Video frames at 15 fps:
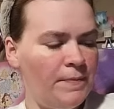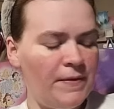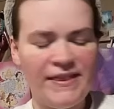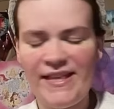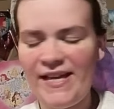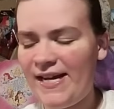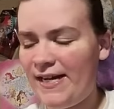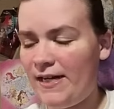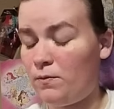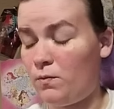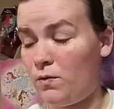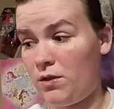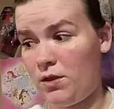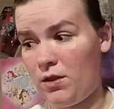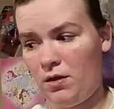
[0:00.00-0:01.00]
but that
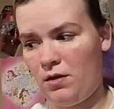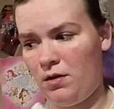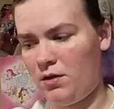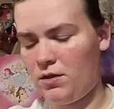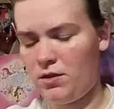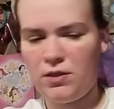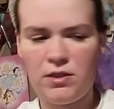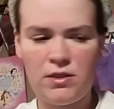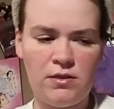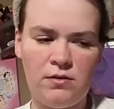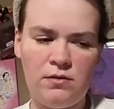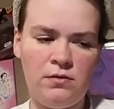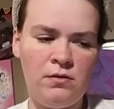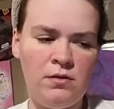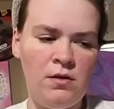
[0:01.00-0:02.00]
was lost
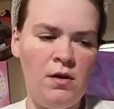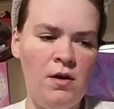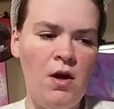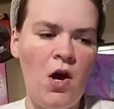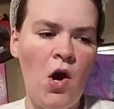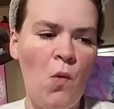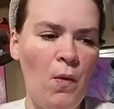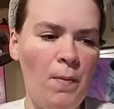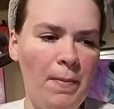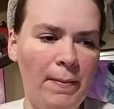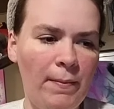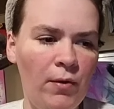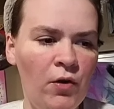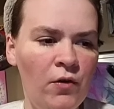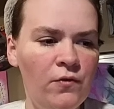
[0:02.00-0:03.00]
when we
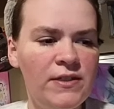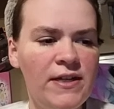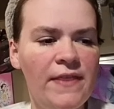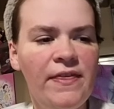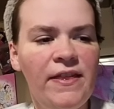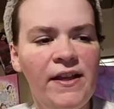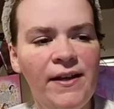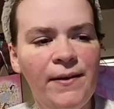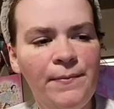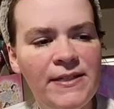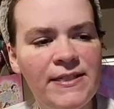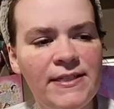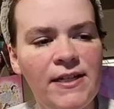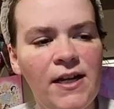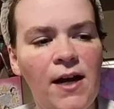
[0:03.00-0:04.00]
moved. And then
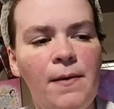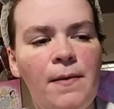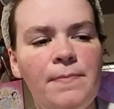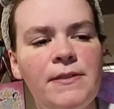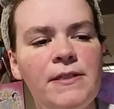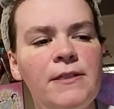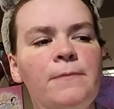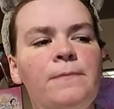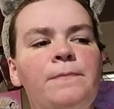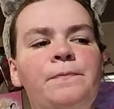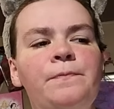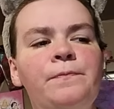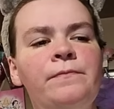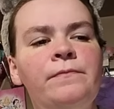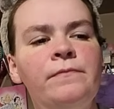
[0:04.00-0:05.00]
we stopped.
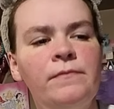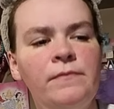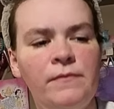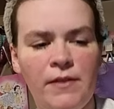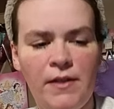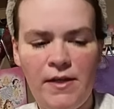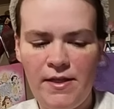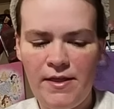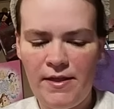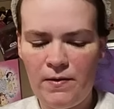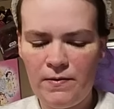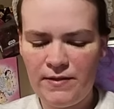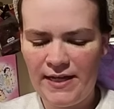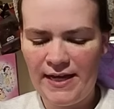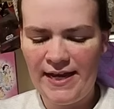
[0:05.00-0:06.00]

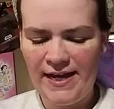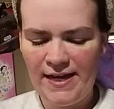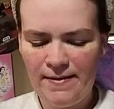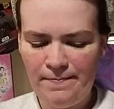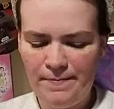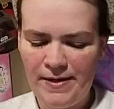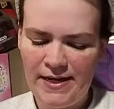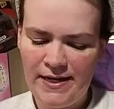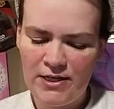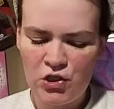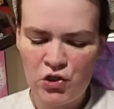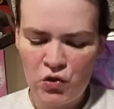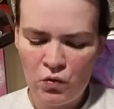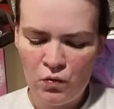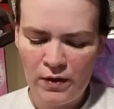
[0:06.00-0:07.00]
There was a
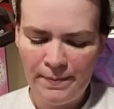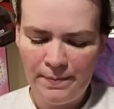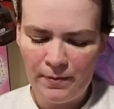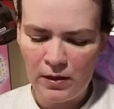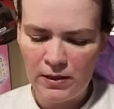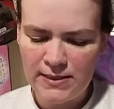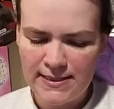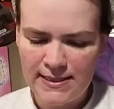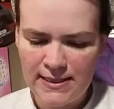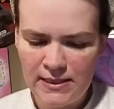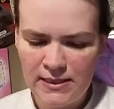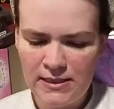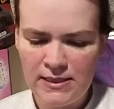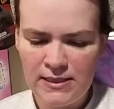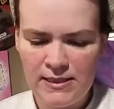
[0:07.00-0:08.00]
handmade jewelry
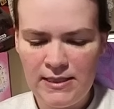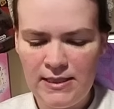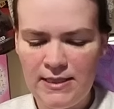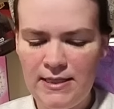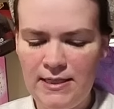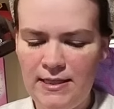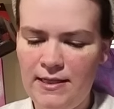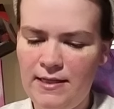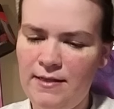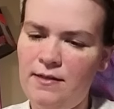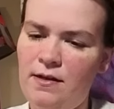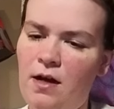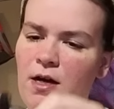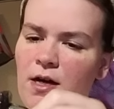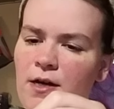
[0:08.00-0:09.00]
person
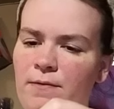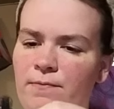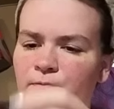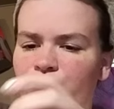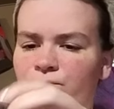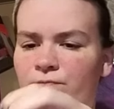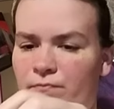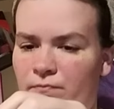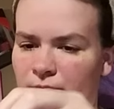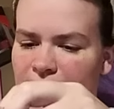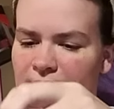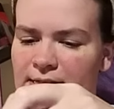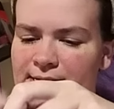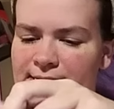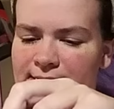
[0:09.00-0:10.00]
um,
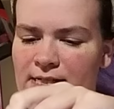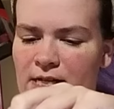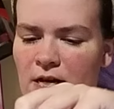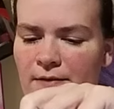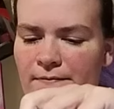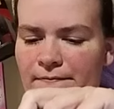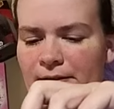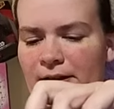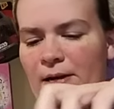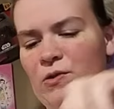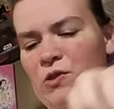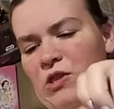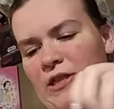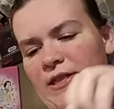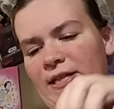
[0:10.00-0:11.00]
selling stuff, and I
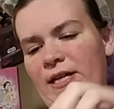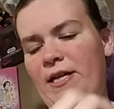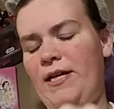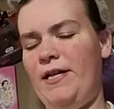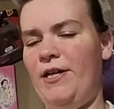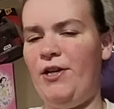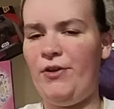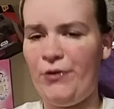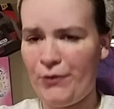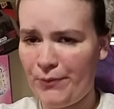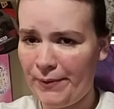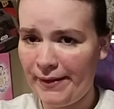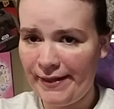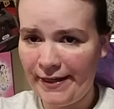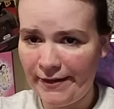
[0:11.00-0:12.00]
was looking, and you
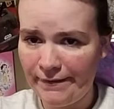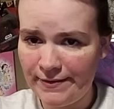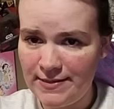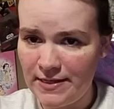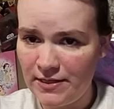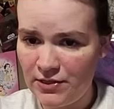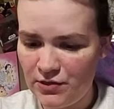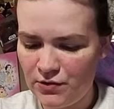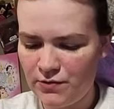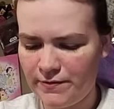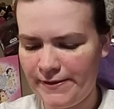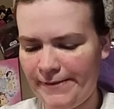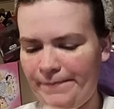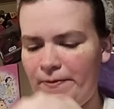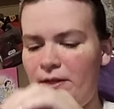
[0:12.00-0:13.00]
know I can't resist
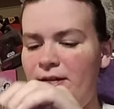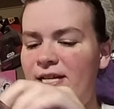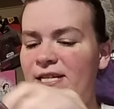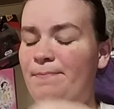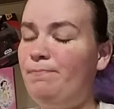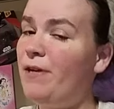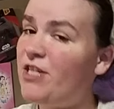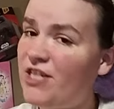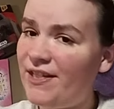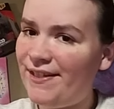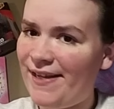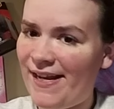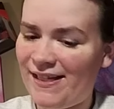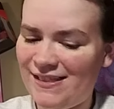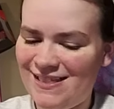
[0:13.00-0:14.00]
jewelry, especially
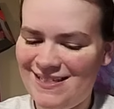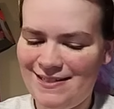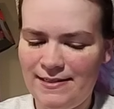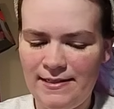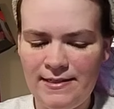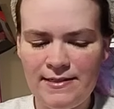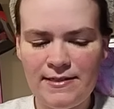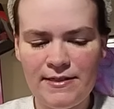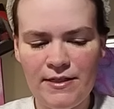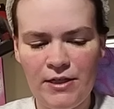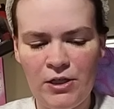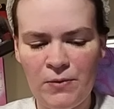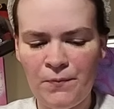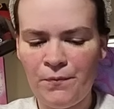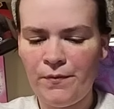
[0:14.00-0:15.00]
on necklaces.
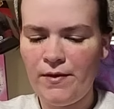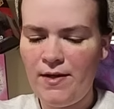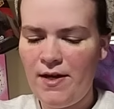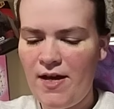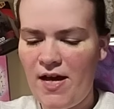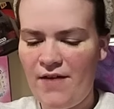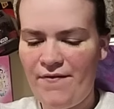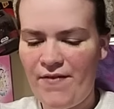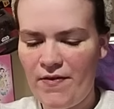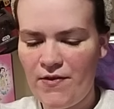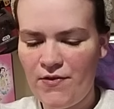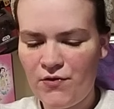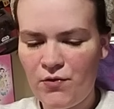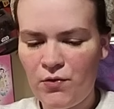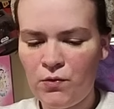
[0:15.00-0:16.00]
So I found
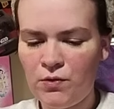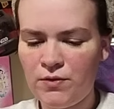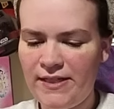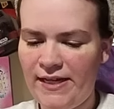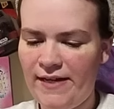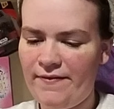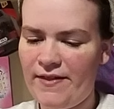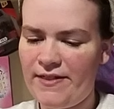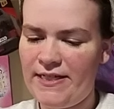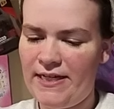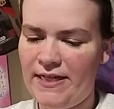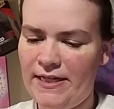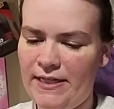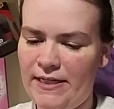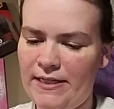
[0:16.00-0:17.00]
this cool Day of the
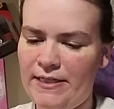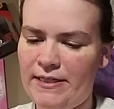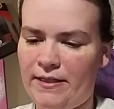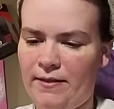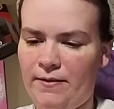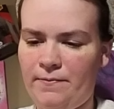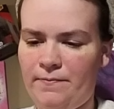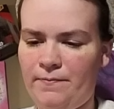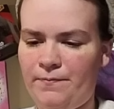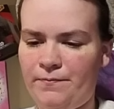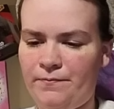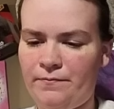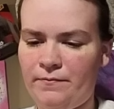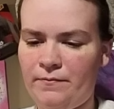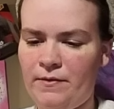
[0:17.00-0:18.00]
Dead
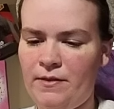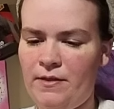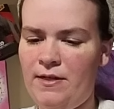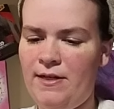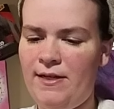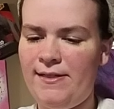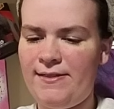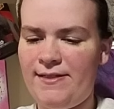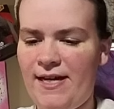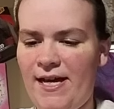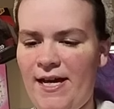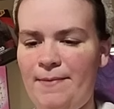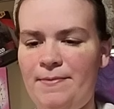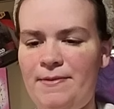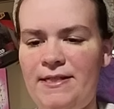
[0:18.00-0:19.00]

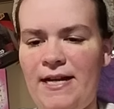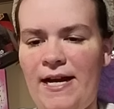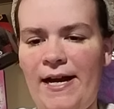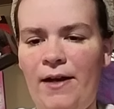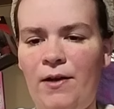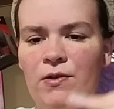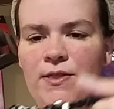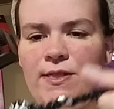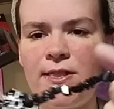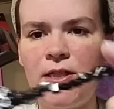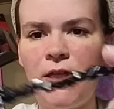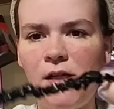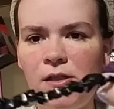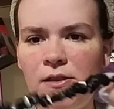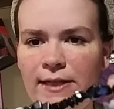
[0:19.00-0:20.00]
type style
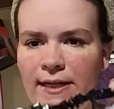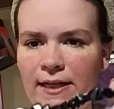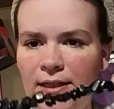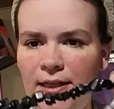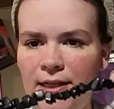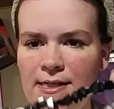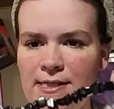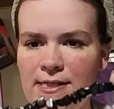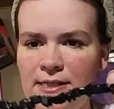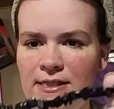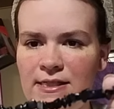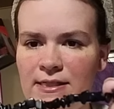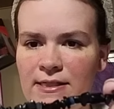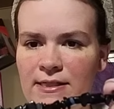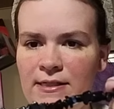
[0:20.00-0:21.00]
skull necklace
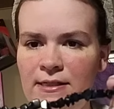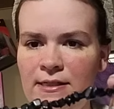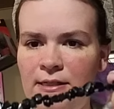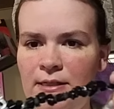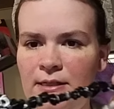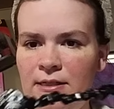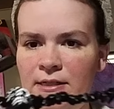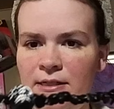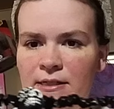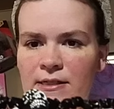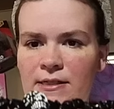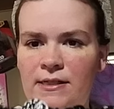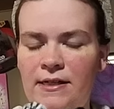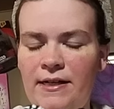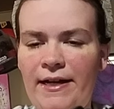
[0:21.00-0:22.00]

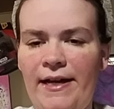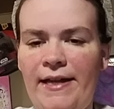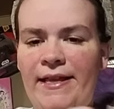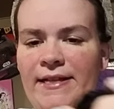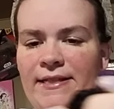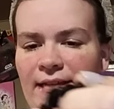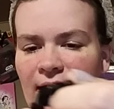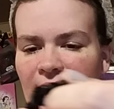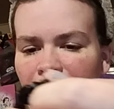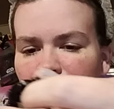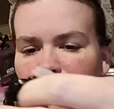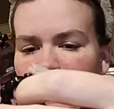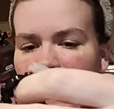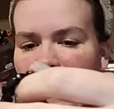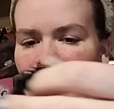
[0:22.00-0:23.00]
and it's
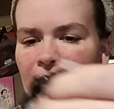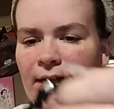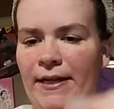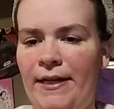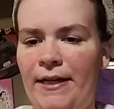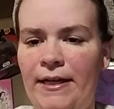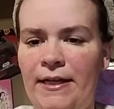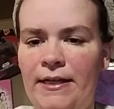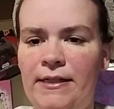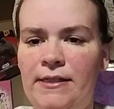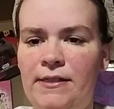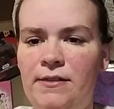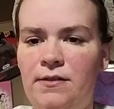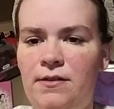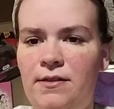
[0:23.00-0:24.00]
hand
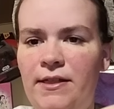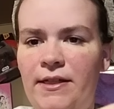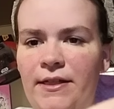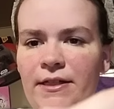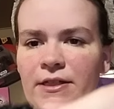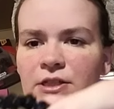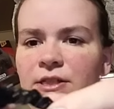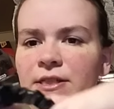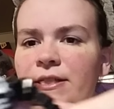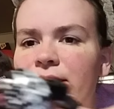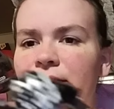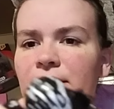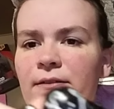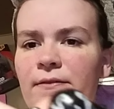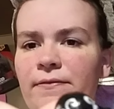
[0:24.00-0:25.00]
painted, all the good
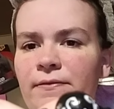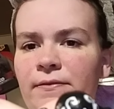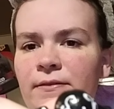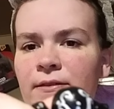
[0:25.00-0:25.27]
stuff.